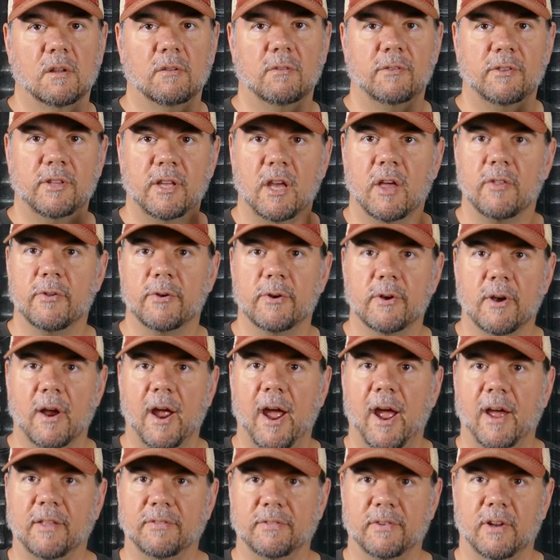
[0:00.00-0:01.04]
the other
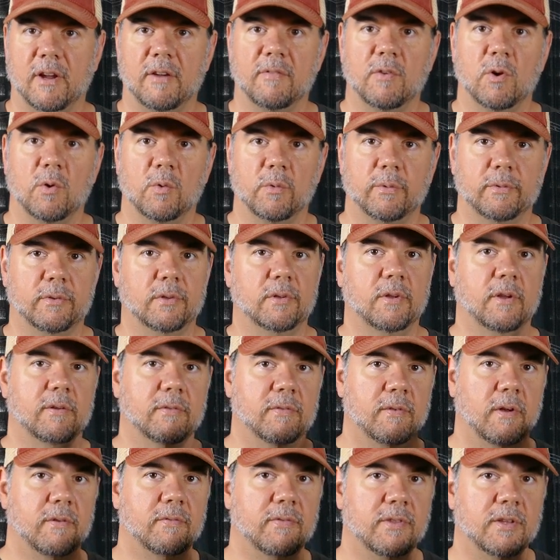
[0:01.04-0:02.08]
hats that I've owned
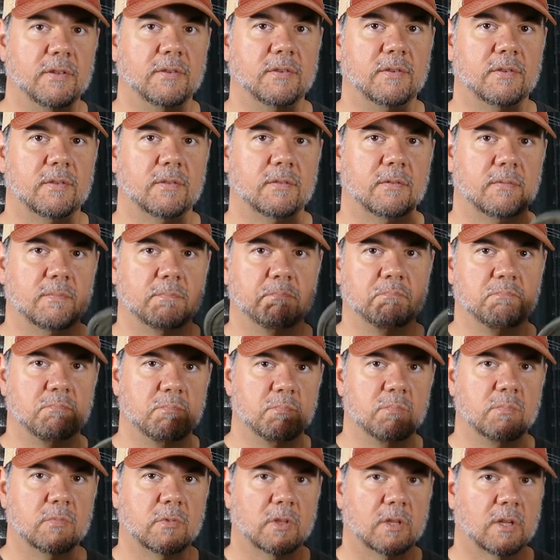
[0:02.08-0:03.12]
of, of this
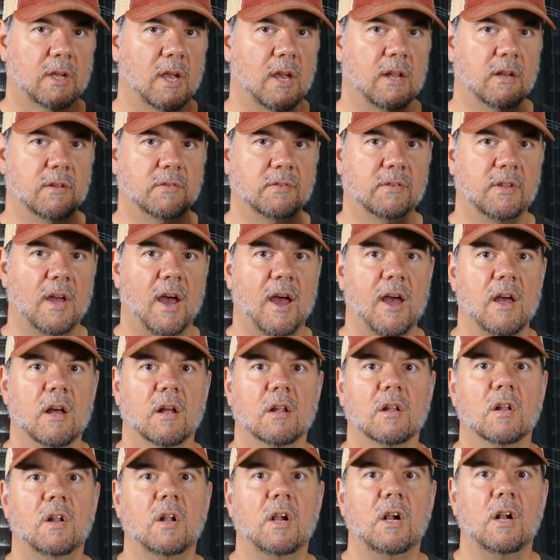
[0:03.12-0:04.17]
kind of
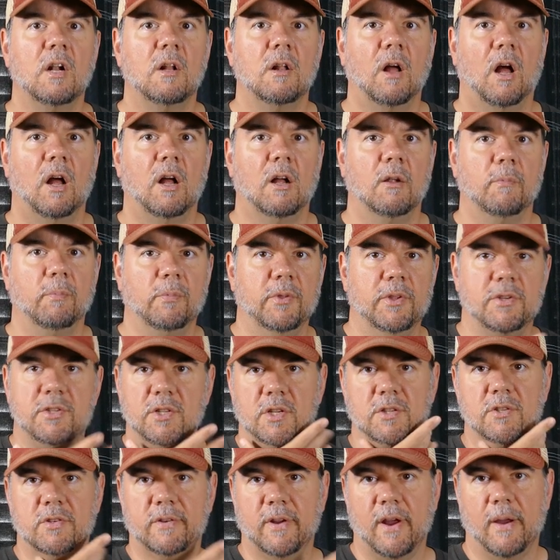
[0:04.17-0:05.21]
style, um, the
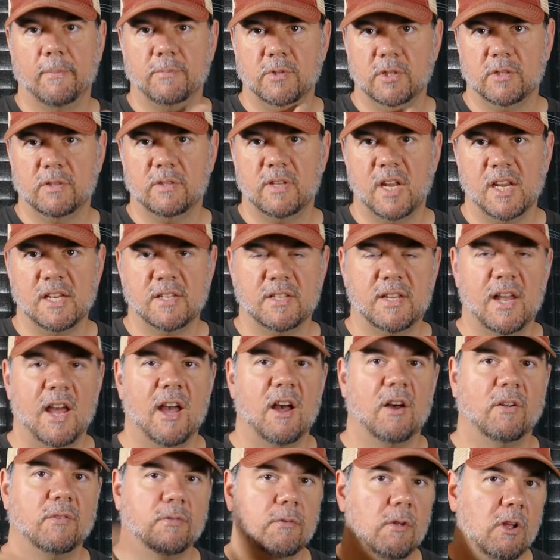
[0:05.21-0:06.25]
chin strap just stays
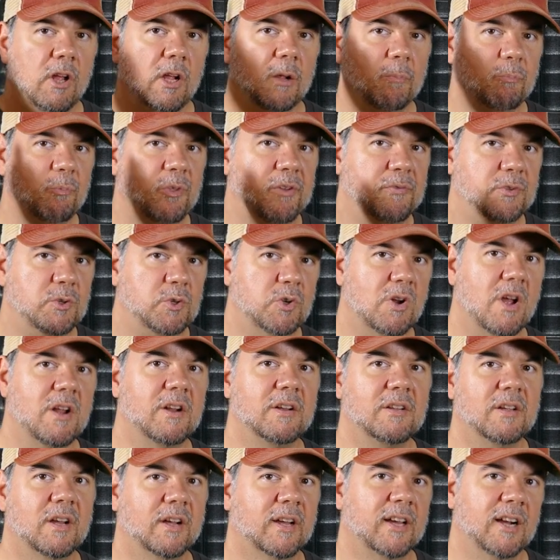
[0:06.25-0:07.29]
down. If you try to
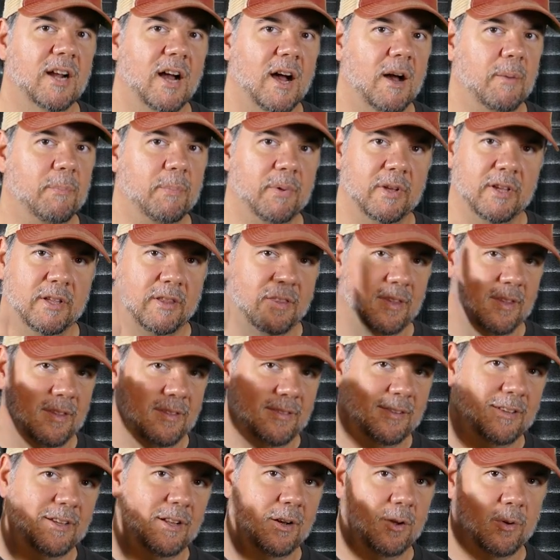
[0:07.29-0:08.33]
tuck it up, it
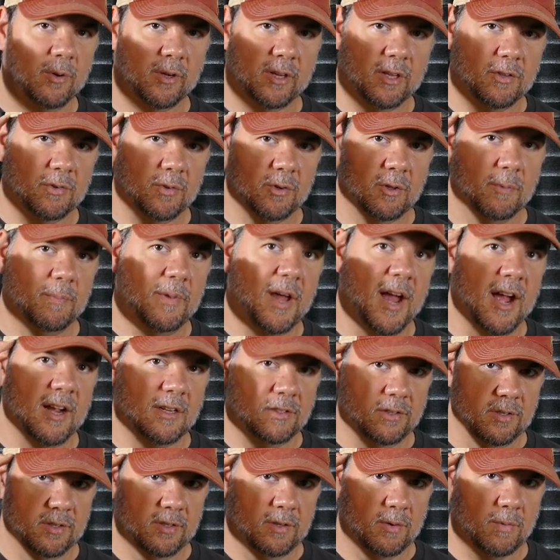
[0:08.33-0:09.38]
you know it gets real
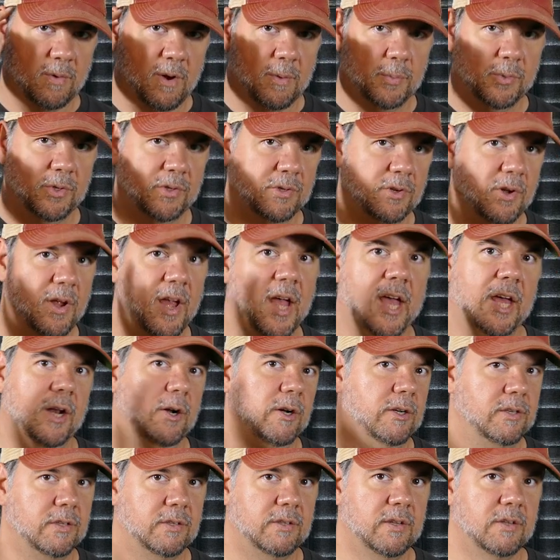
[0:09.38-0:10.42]
obnoxious, it rubs on your head, or
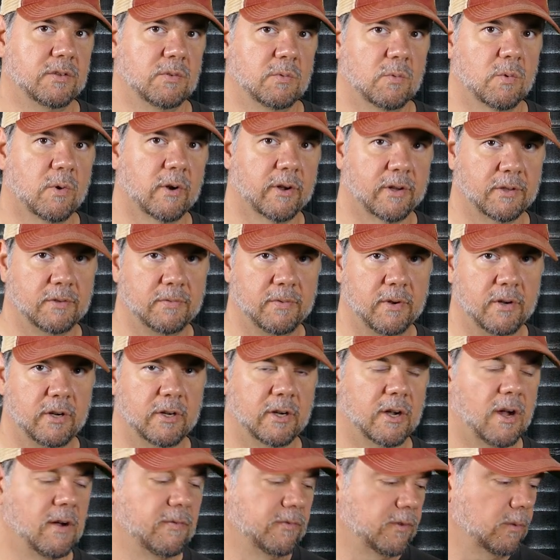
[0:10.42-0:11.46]
it just doesn't work. It's very
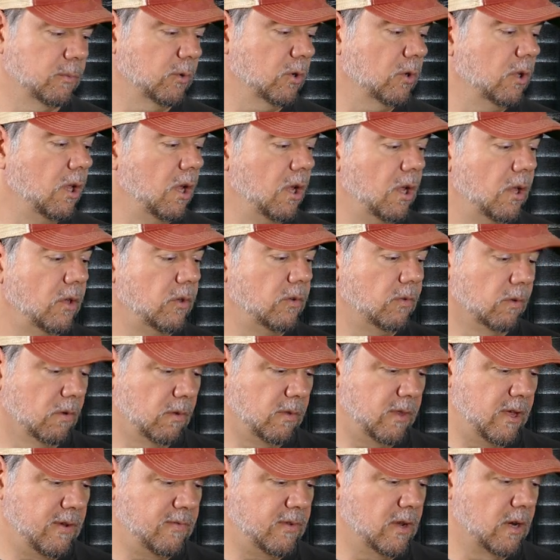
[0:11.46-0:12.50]
uncomfortable. So
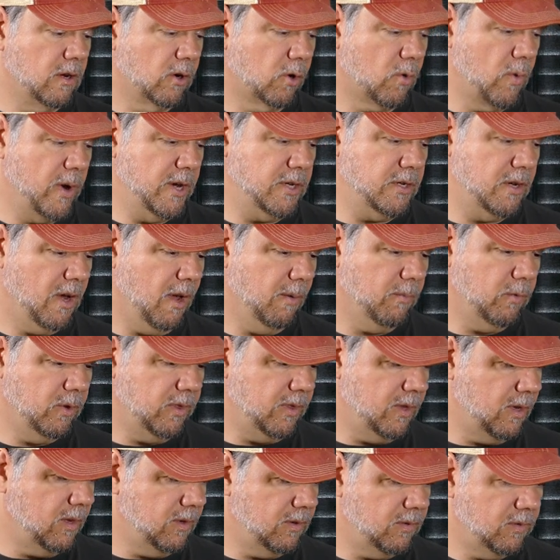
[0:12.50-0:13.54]
they've done a great job with
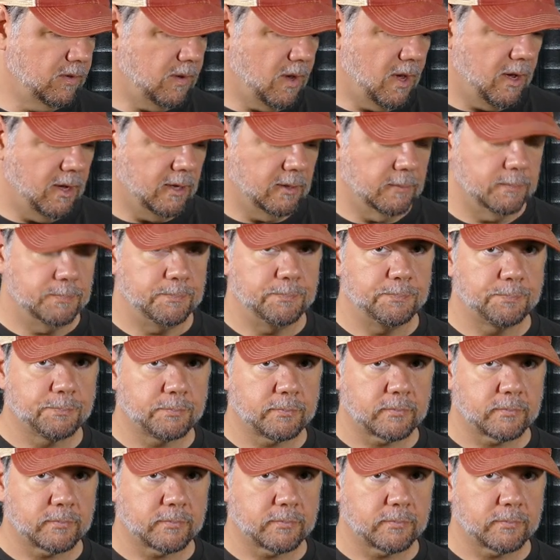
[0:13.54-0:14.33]
this. Um,